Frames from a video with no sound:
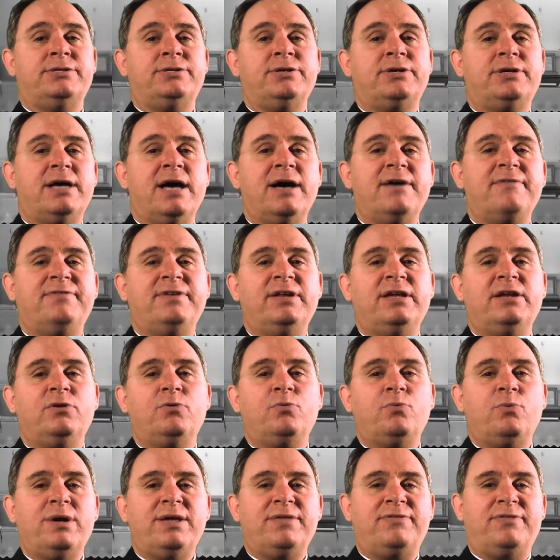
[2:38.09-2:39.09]
to covenant
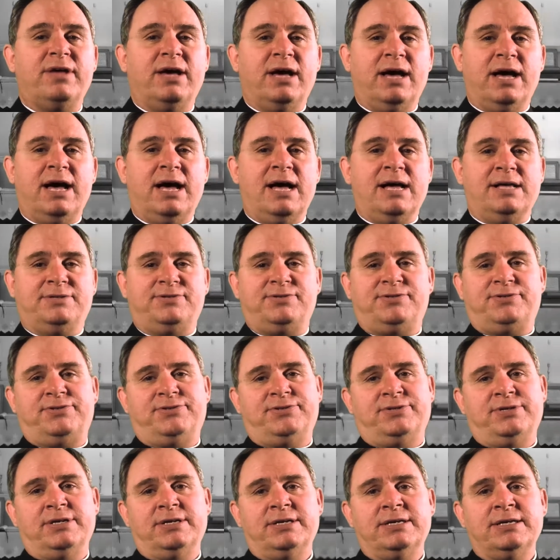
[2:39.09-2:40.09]
with
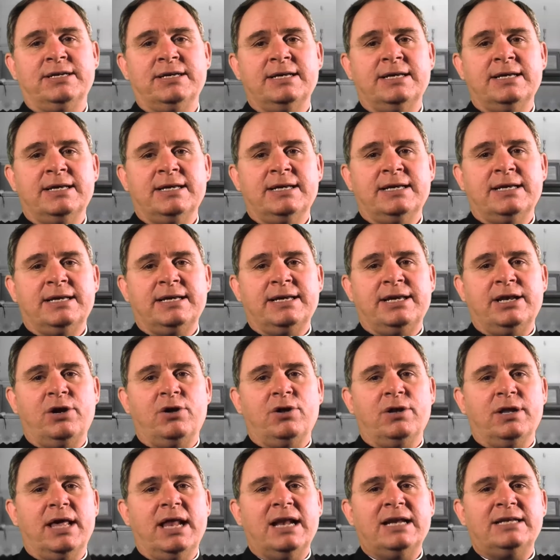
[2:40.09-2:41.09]
us. You
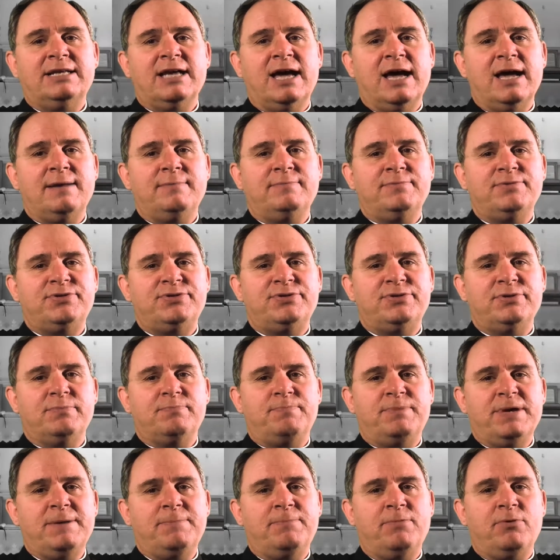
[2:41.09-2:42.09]
know, a lot of times
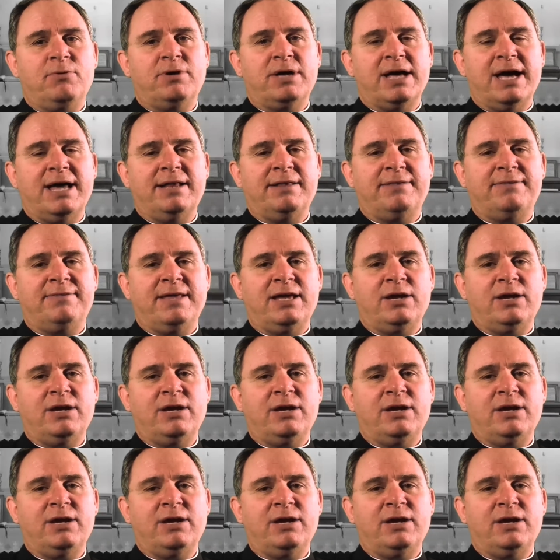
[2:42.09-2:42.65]
people kind of